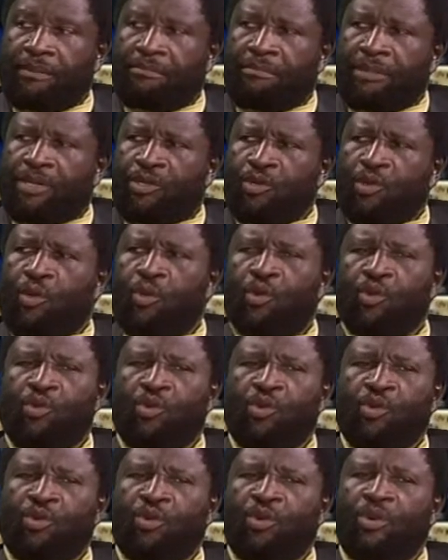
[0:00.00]
But
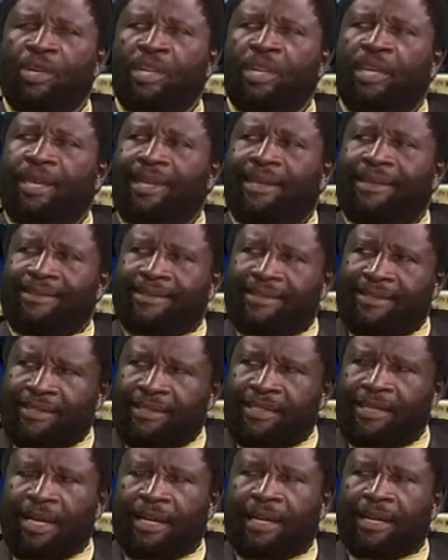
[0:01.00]
also a
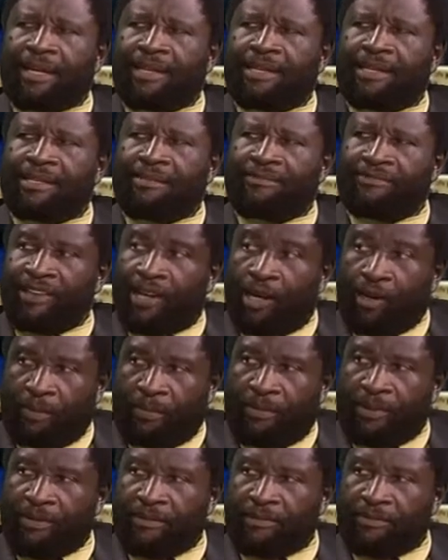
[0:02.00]
teacher can
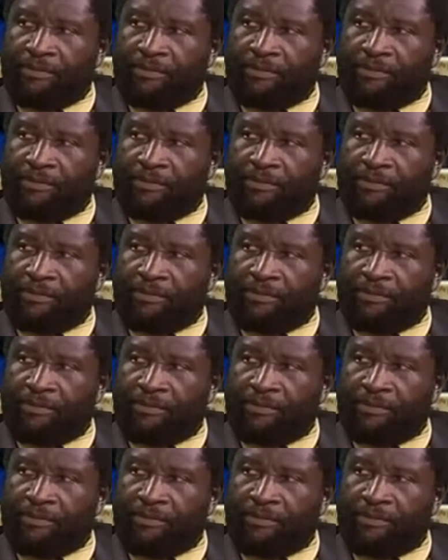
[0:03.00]
develop